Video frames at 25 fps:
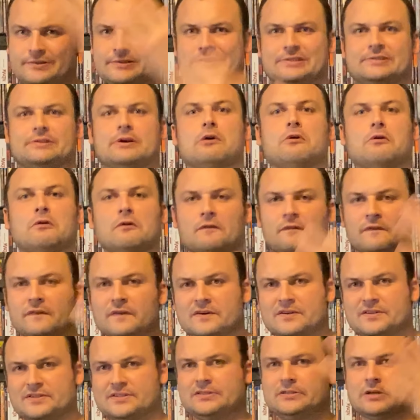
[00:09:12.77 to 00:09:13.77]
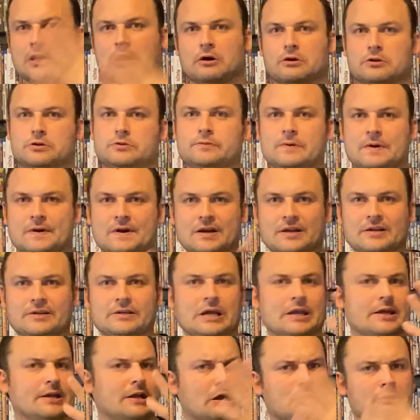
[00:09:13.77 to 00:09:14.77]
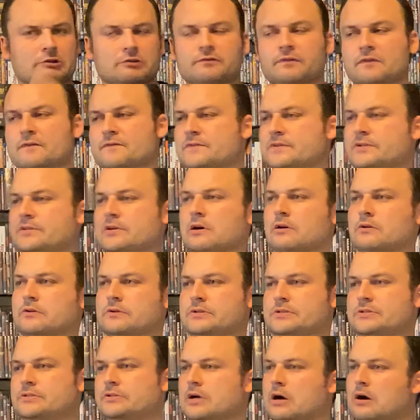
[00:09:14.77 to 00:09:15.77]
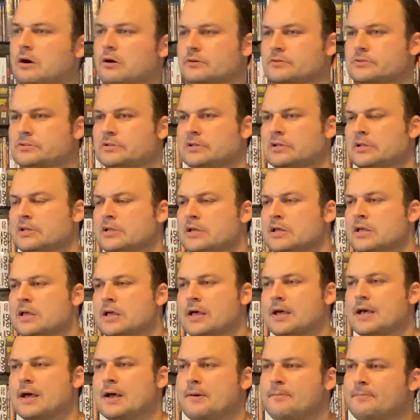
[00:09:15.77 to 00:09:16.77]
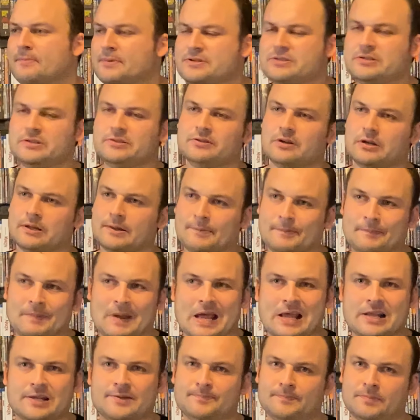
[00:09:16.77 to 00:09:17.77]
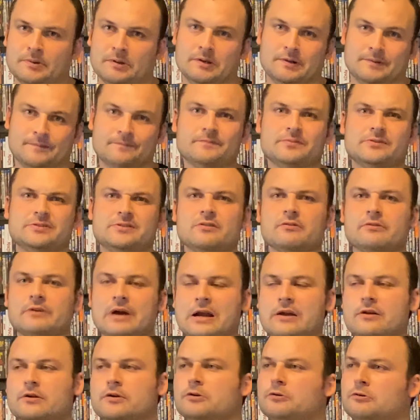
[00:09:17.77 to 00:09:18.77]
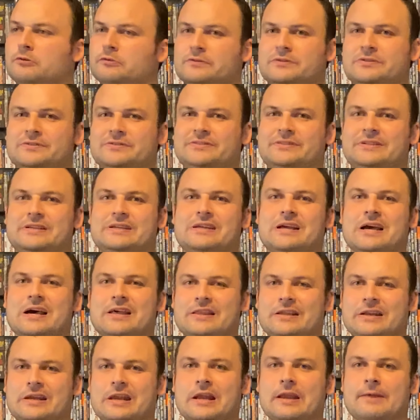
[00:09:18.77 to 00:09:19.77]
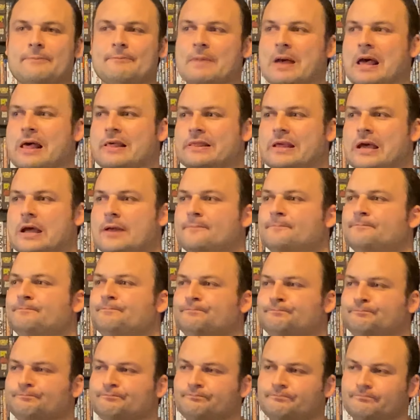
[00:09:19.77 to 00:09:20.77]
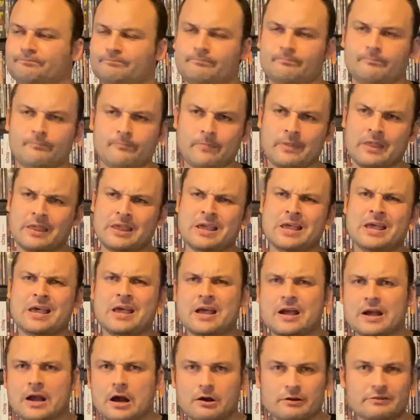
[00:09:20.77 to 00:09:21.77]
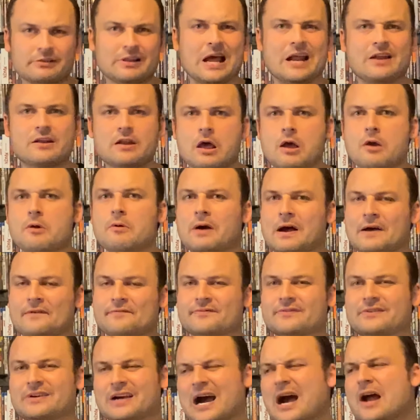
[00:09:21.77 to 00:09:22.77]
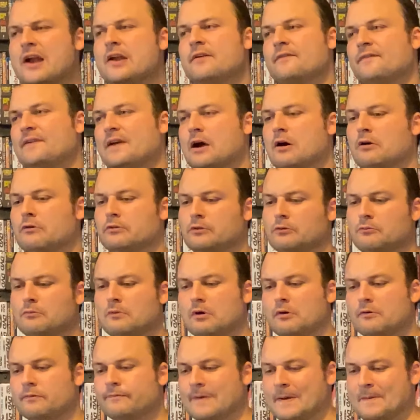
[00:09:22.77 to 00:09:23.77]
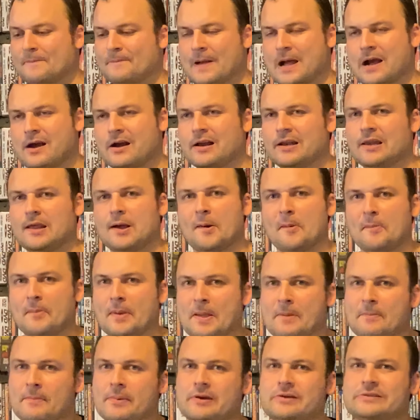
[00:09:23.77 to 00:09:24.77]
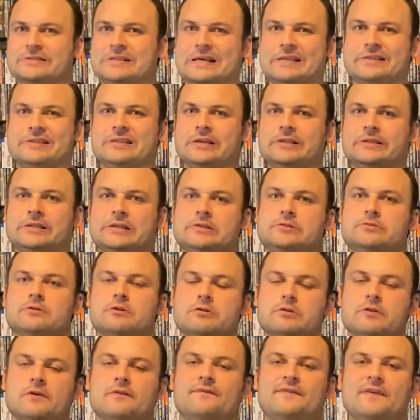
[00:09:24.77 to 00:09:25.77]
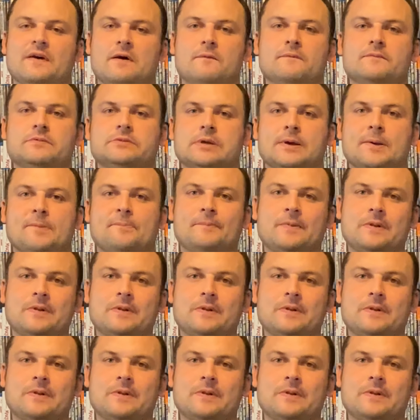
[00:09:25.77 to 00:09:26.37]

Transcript: dissolve shots where it, it goes from shot to shot um, which is not the best but still kind of cool to see how they did it back then on that note, I've kind of held the Wolfman back a little bit because I think there's other films that have